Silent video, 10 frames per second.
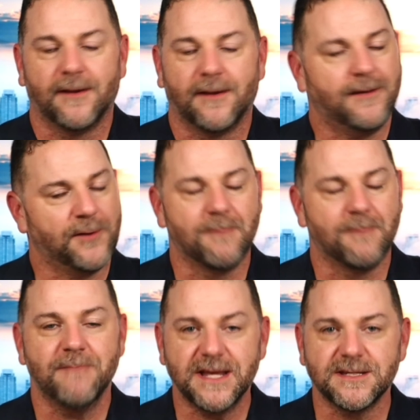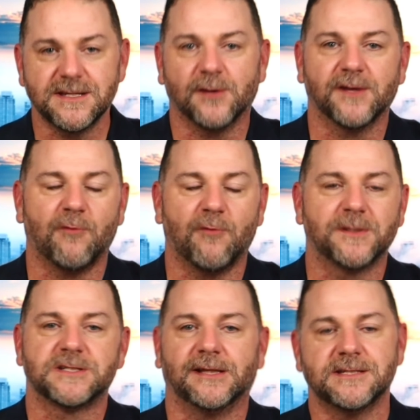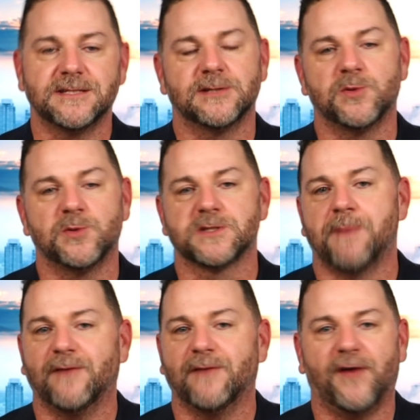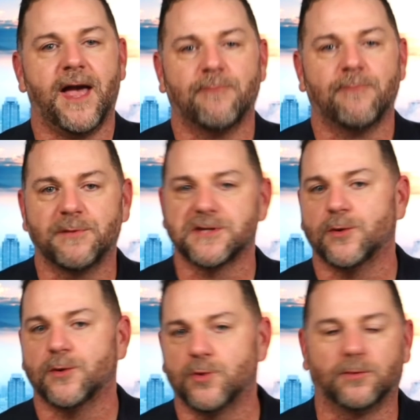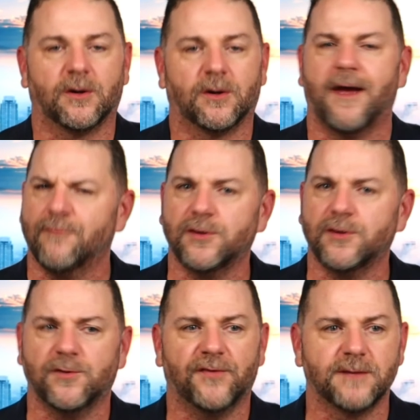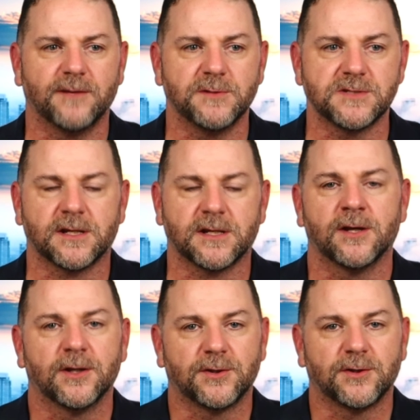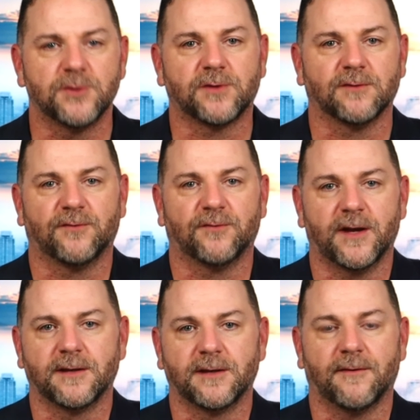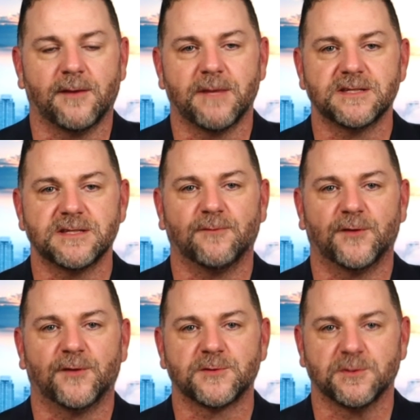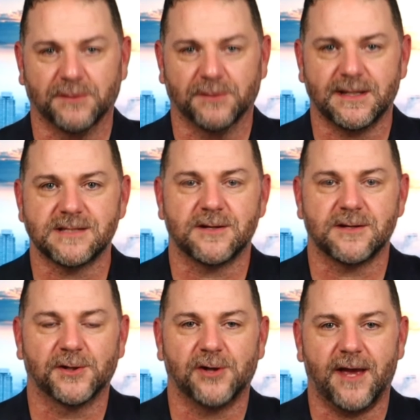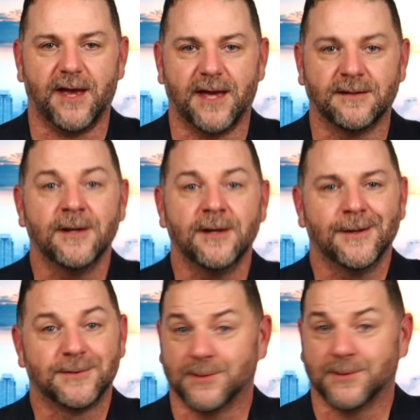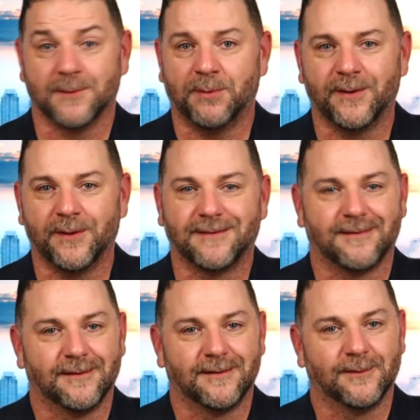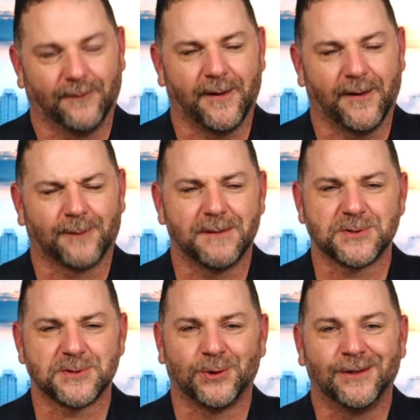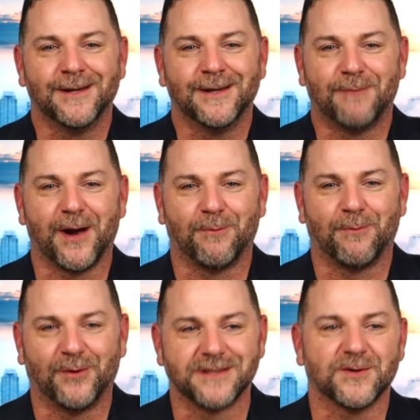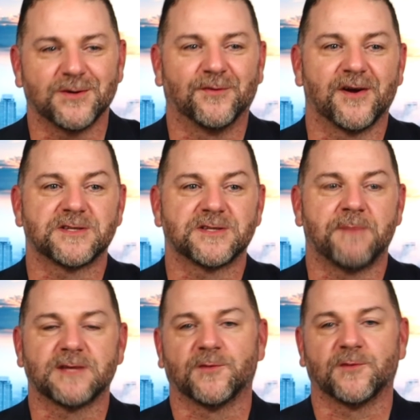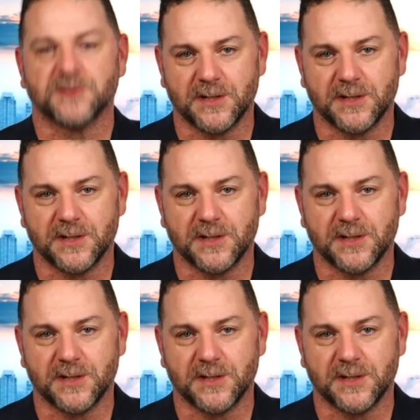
They're amazing. Go give them a listen to on Spotify, Apple Music, Google, wherever you find music. You can find the amazing folks who put that song in your head, To The Point with Eric Mitchell, by our boys over at Space Force.